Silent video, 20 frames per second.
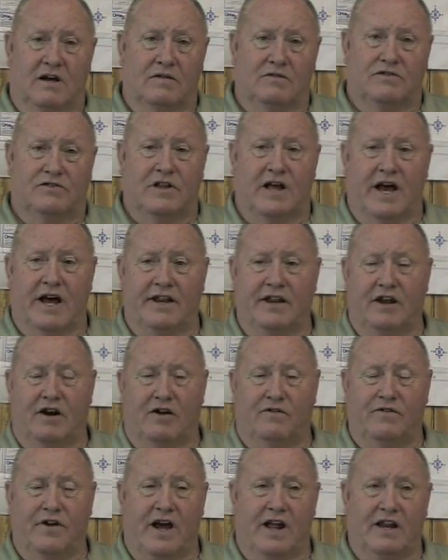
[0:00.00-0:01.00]
sliding
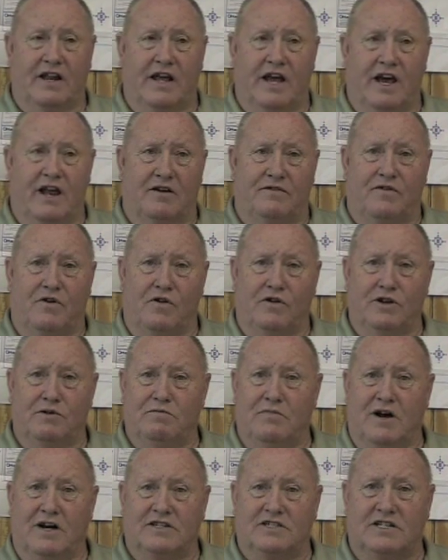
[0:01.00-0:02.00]
off out in California,
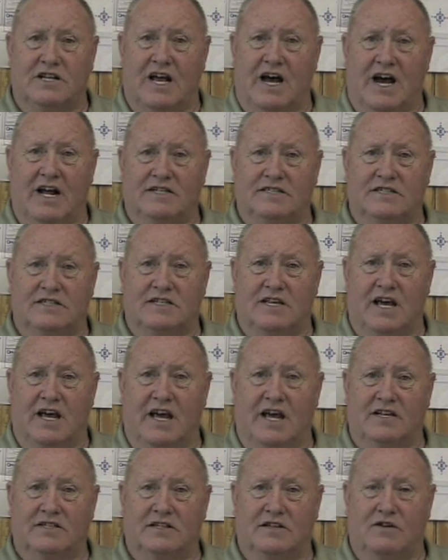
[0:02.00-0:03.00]
mudslides and things.